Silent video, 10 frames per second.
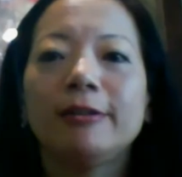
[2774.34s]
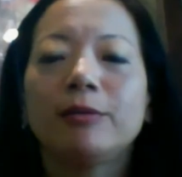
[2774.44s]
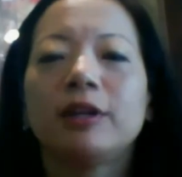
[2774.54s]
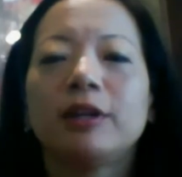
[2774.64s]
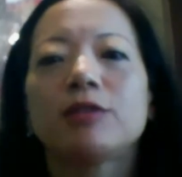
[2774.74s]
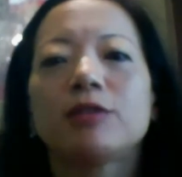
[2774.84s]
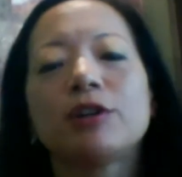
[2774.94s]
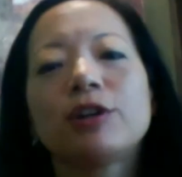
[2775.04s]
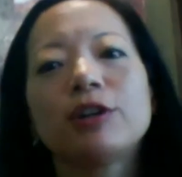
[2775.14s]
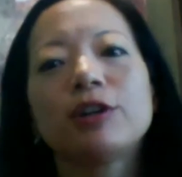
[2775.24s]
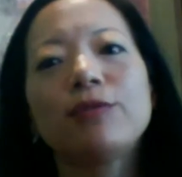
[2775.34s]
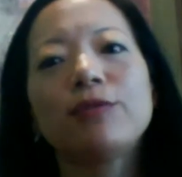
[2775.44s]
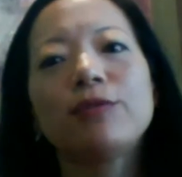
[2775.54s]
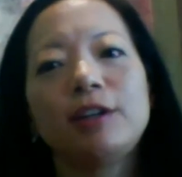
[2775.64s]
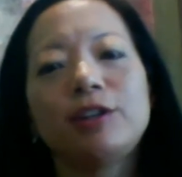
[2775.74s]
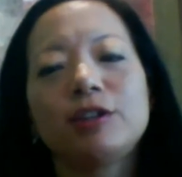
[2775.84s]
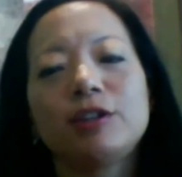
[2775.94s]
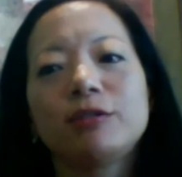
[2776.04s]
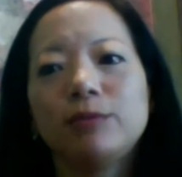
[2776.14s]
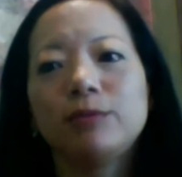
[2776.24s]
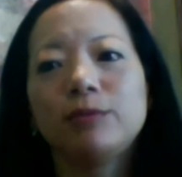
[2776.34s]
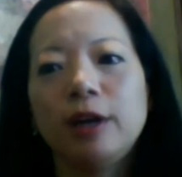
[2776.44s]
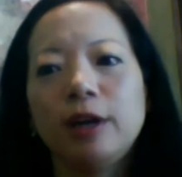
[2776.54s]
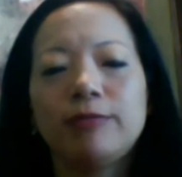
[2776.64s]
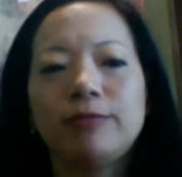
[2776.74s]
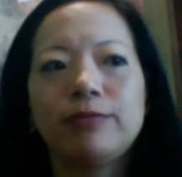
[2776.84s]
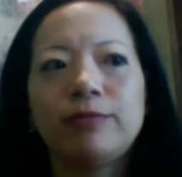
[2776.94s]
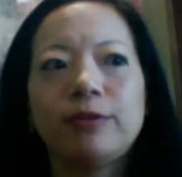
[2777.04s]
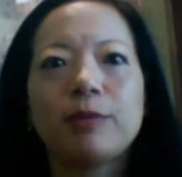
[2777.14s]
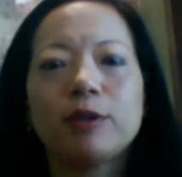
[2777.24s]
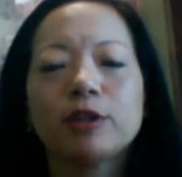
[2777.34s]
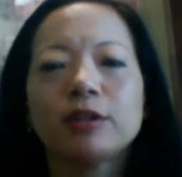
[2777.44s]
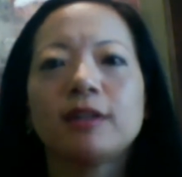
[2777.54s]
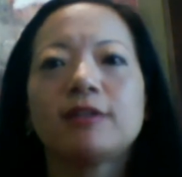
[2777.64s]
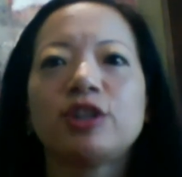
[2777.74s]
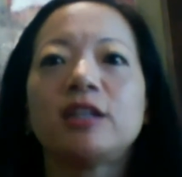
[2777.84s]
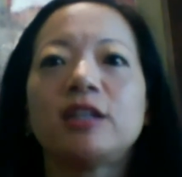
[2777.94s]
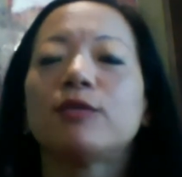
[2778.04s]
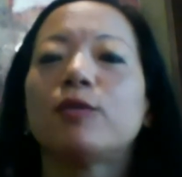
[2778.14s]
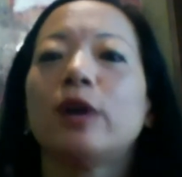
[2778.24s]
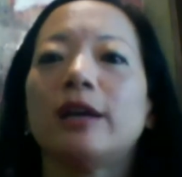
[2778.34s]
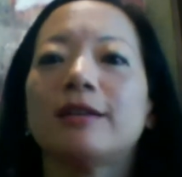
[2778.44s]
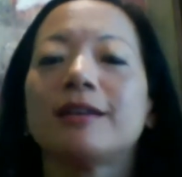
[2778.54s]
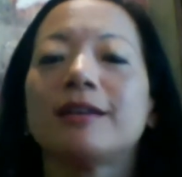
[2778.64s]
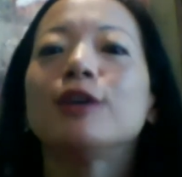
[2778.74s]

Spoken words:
When they used her footage from the original thing, she did the voice.